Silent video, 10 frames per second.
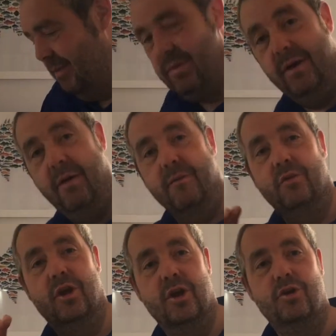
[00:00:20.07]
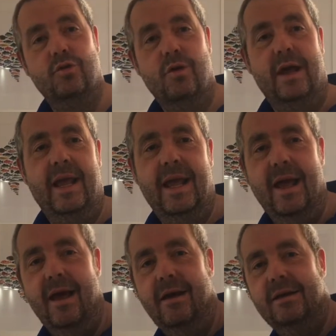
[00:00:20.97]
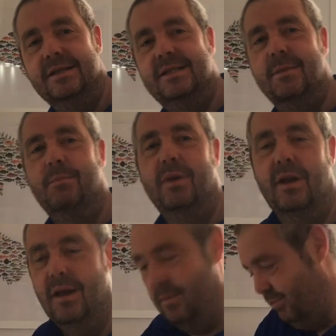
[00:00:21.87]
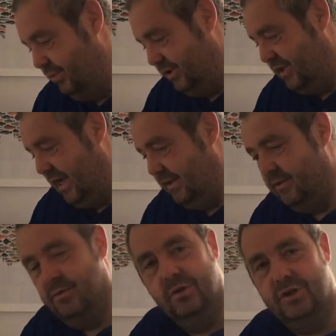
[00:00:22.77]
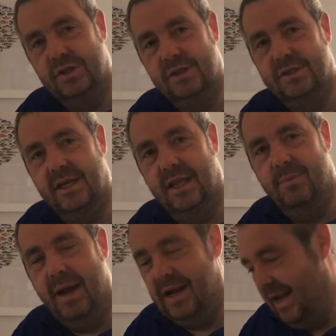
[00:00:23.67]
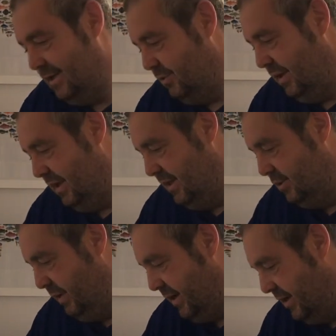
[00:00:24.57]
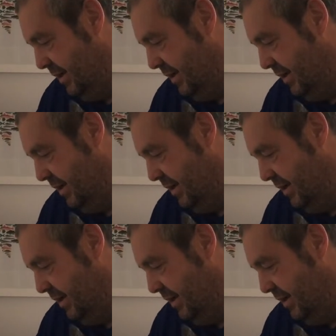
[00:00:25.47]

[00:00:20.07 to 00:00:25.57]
But we're gonna do a simple brisket, which is in the pack last week and this week.